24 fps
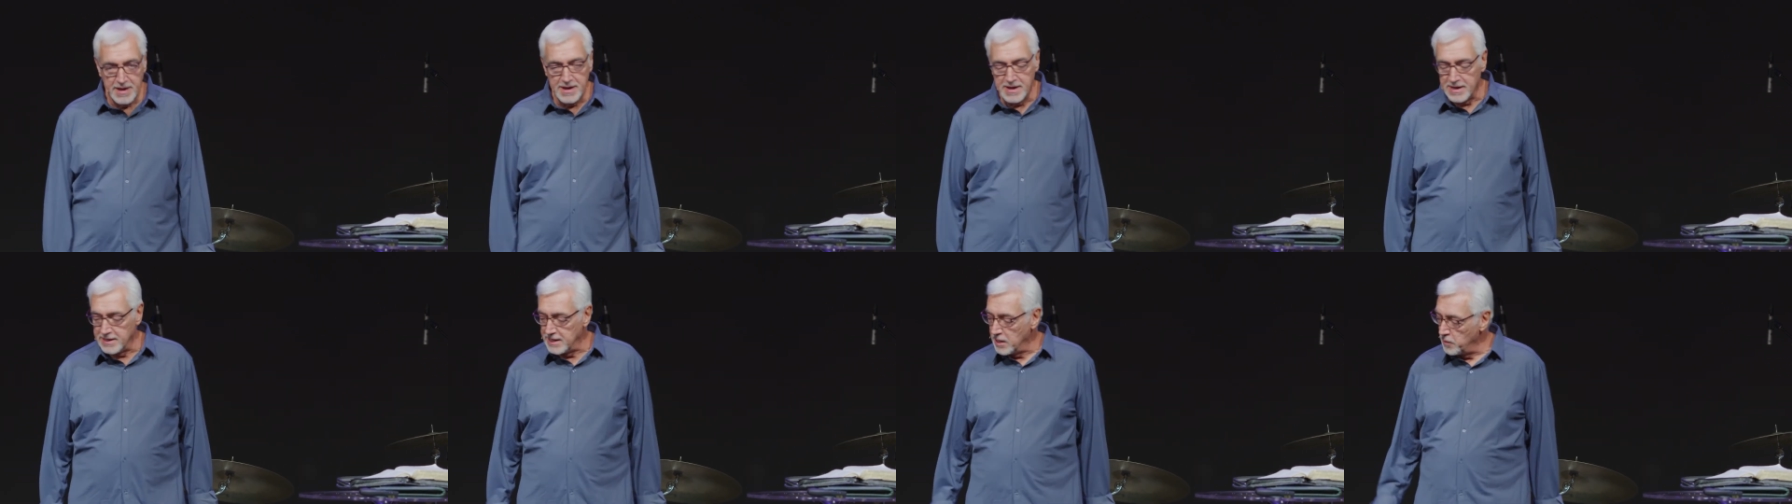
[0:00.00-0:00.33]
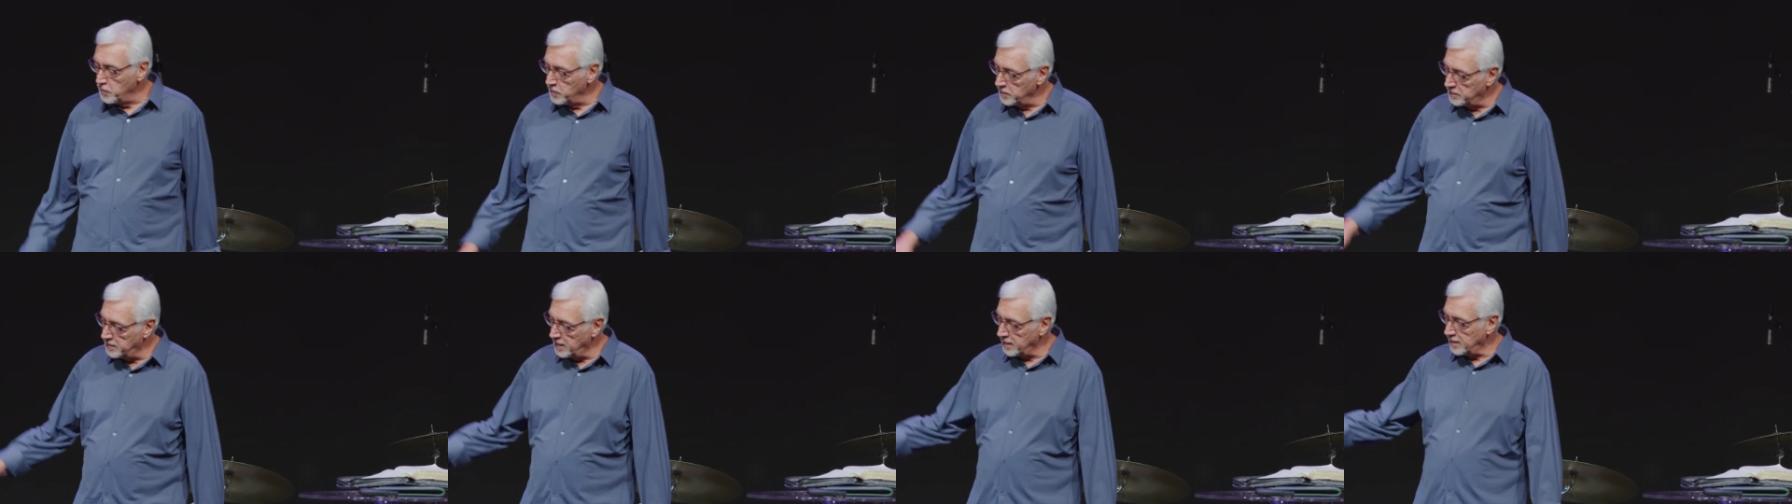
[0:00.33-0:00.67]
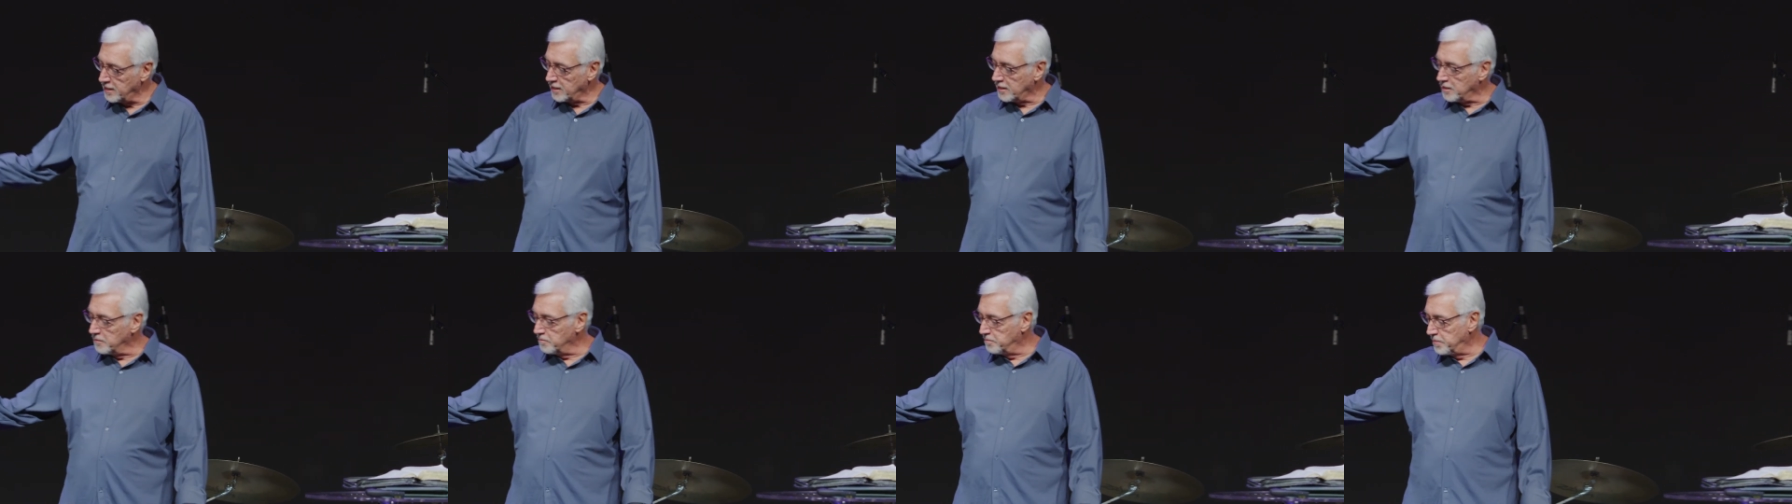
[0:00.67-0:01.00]
And then we'd take
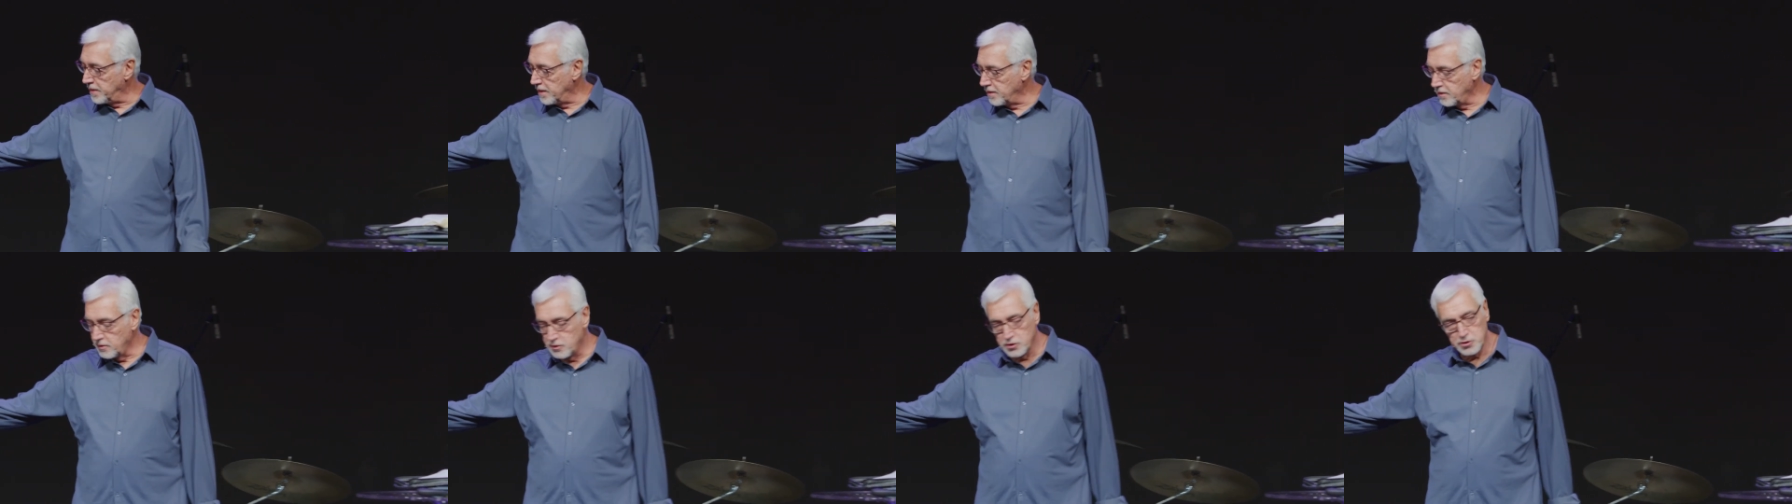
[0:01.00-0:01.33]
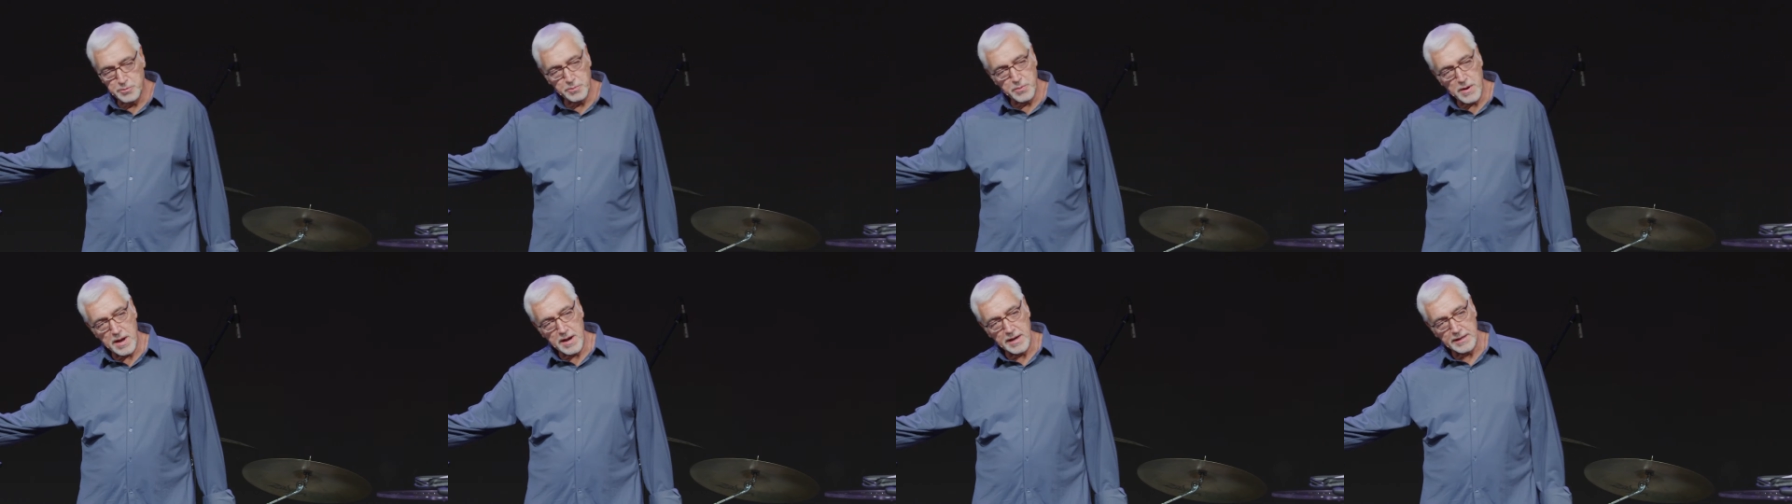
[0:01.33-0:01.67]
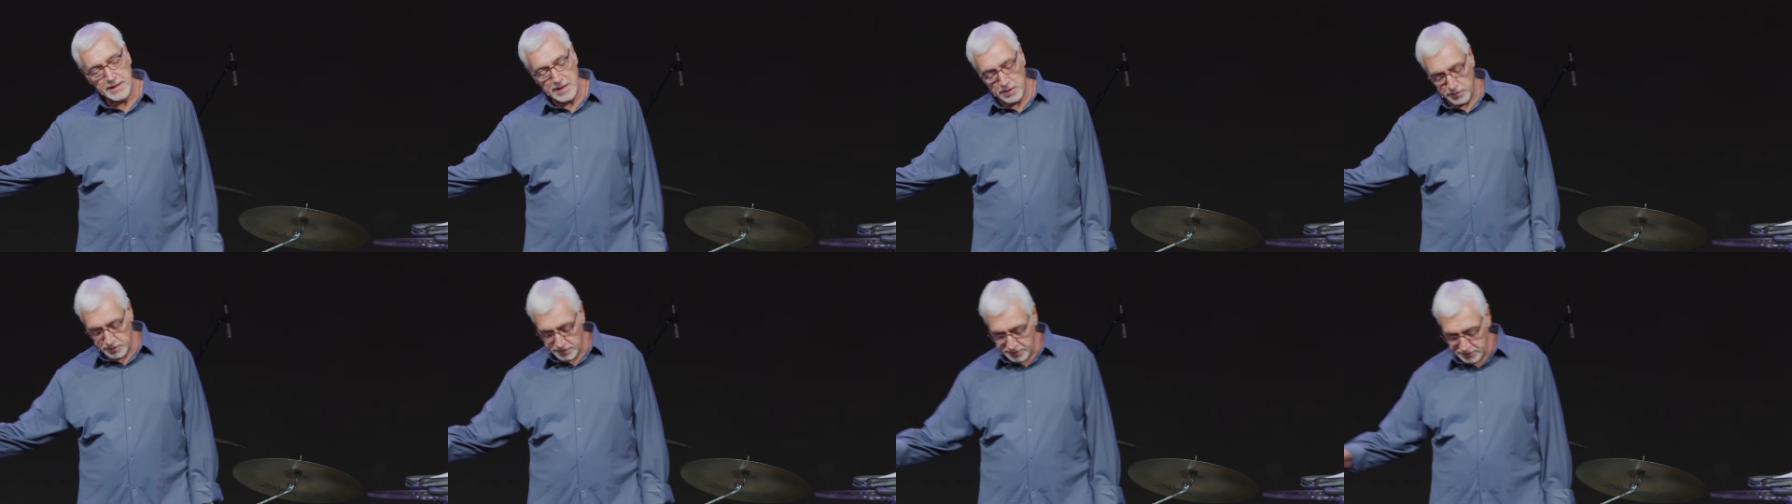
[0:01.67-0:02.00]
a competitor's product that was